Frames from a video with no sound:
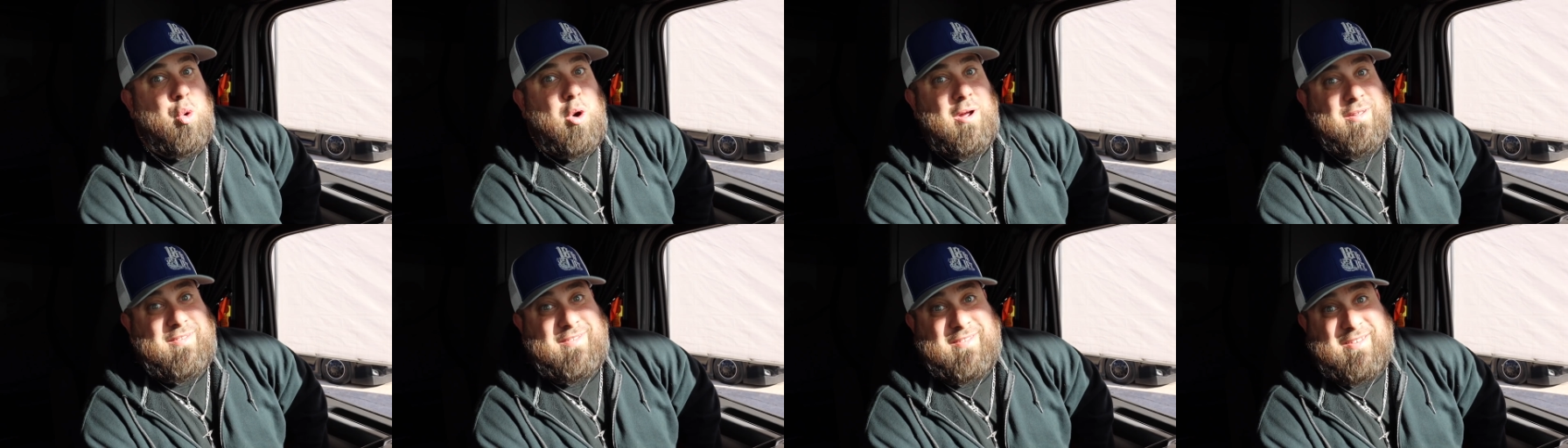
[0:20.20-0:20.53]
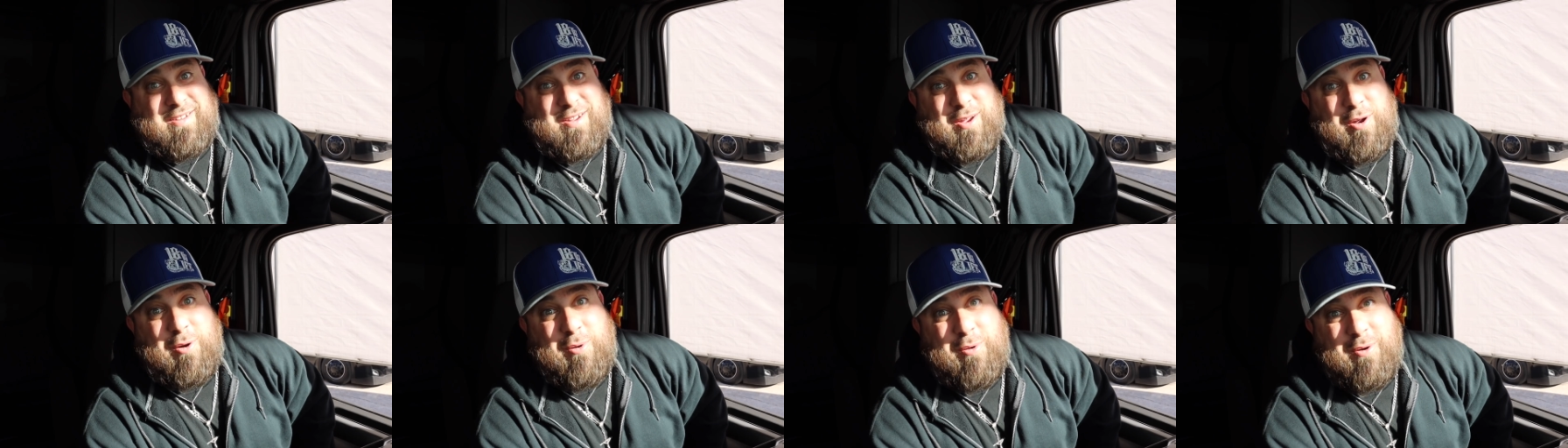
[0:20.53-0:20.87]
What's
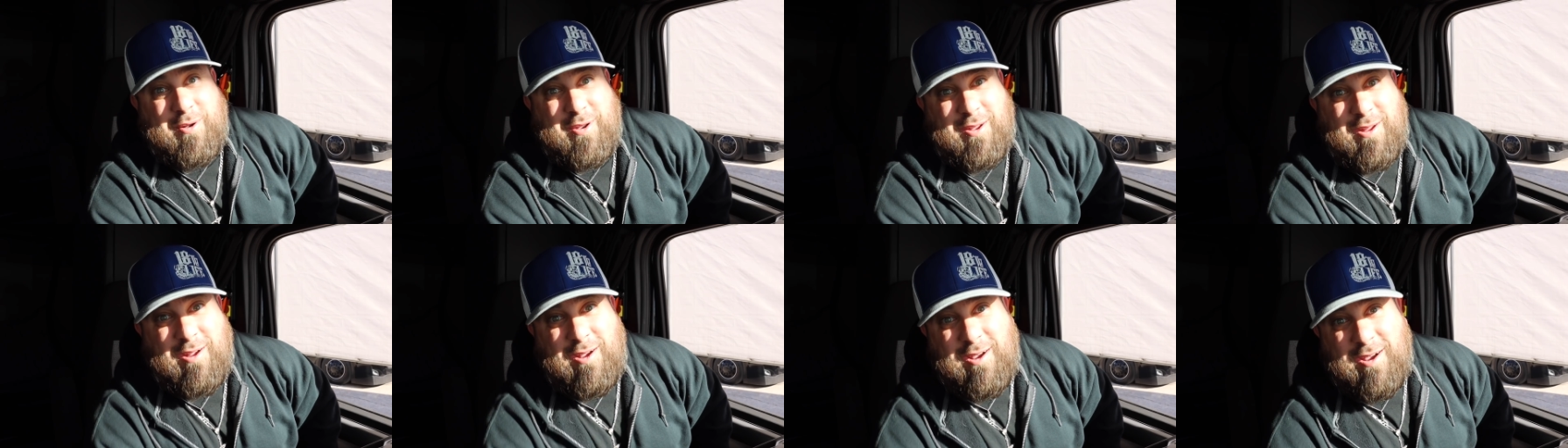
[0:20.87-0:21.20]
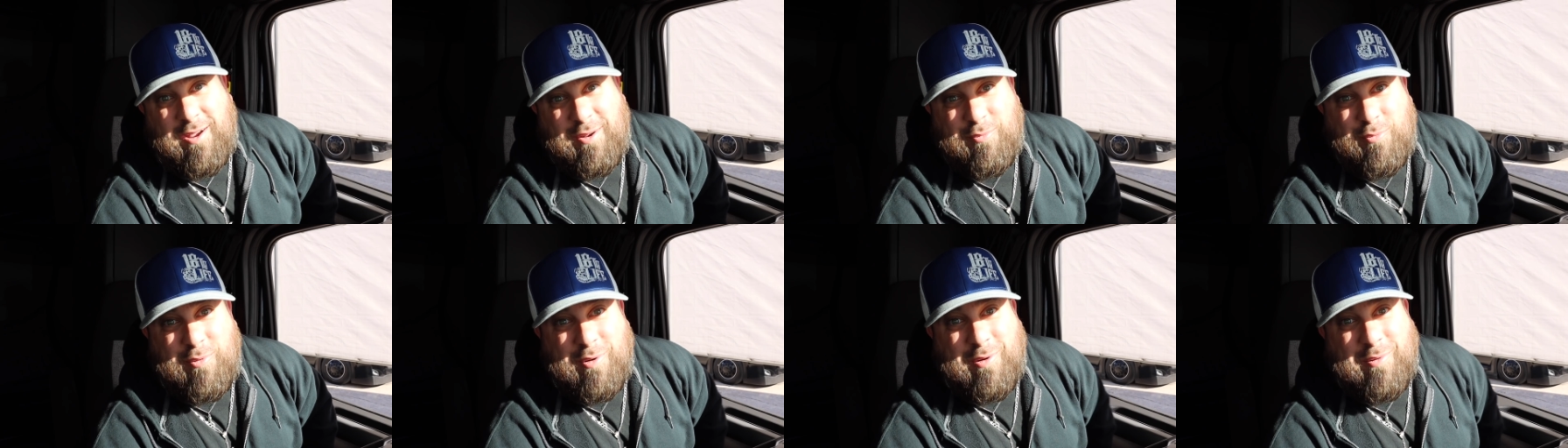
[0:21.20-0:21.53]
going
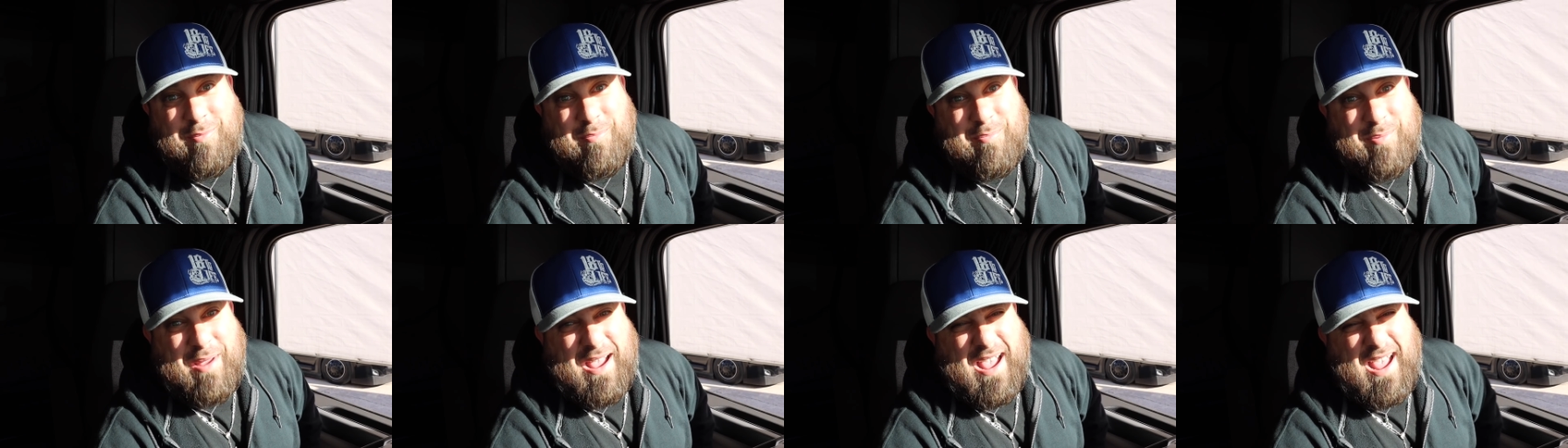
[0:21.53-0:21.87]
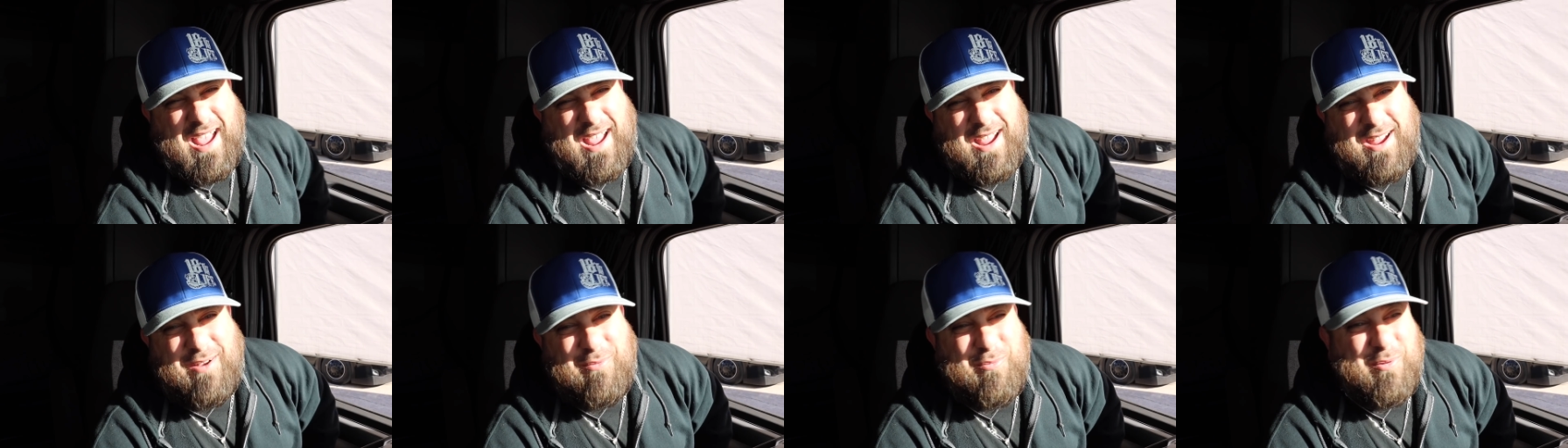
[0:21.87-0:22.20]
on? We're
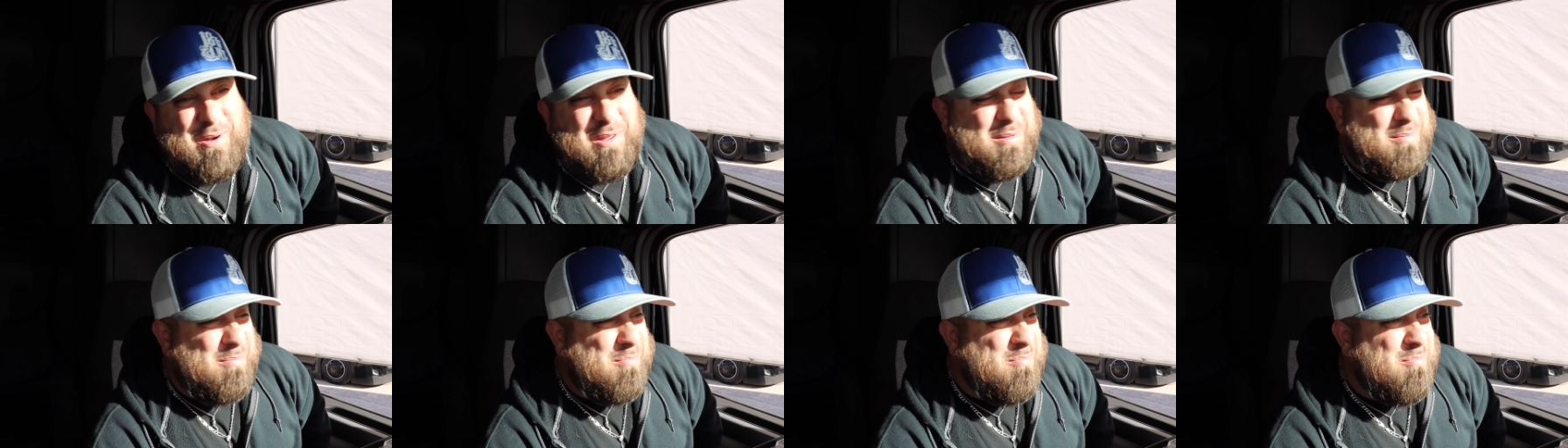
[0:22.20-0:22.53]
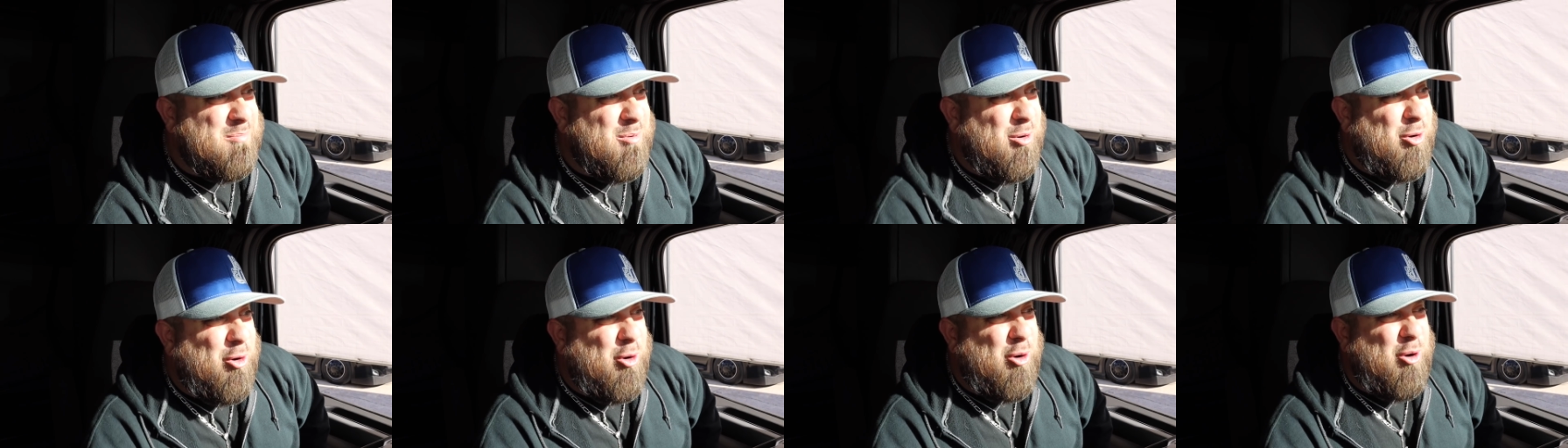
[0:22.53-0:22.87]
back with
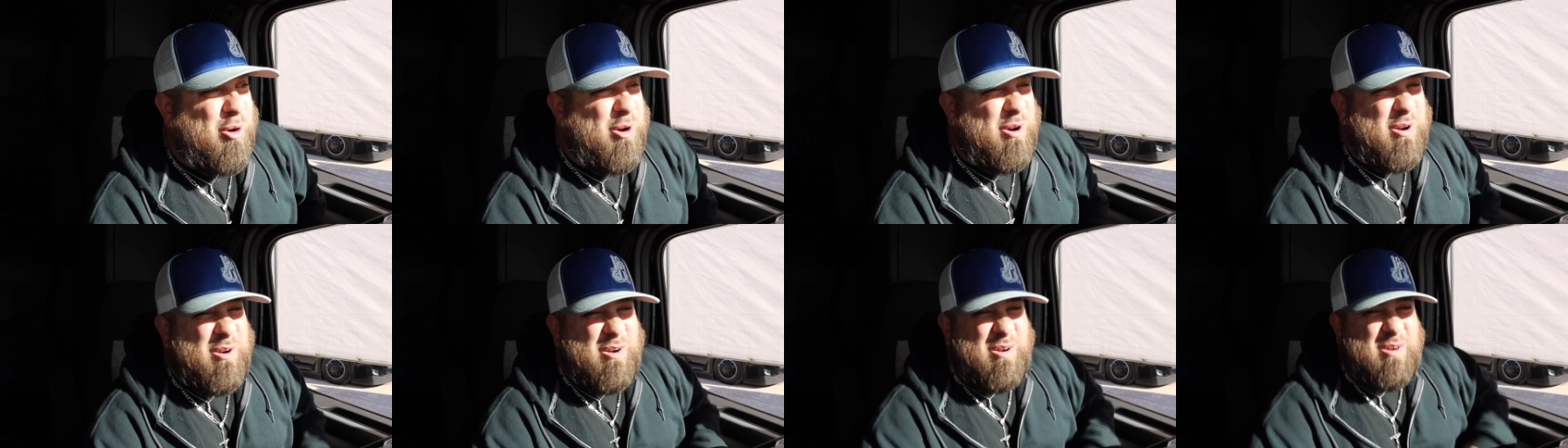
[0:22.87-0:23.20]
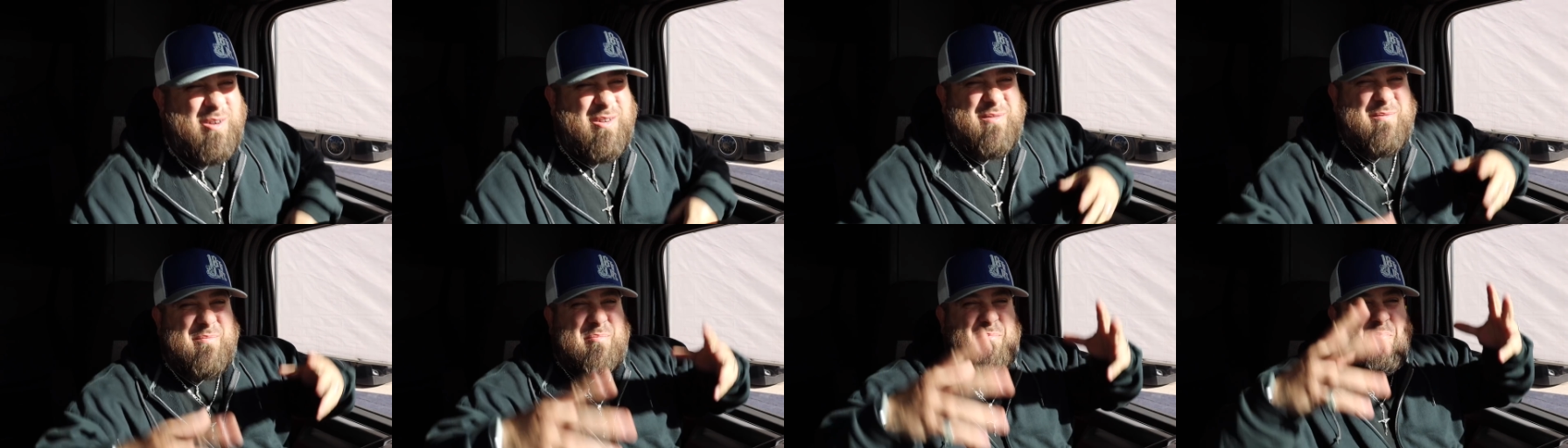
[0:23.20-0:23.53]

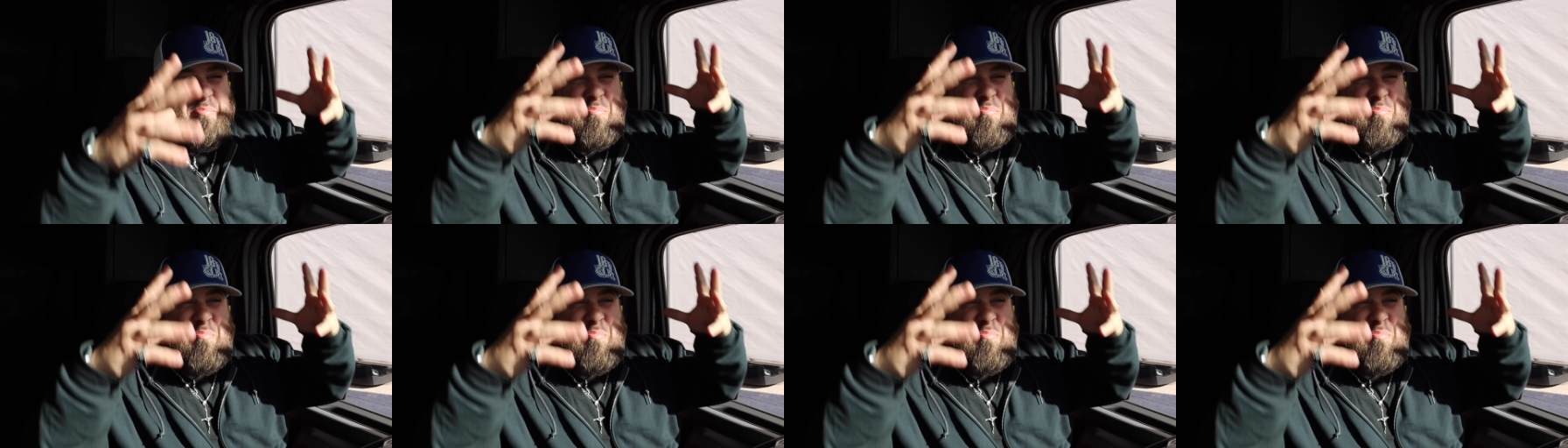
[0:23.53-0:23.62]
more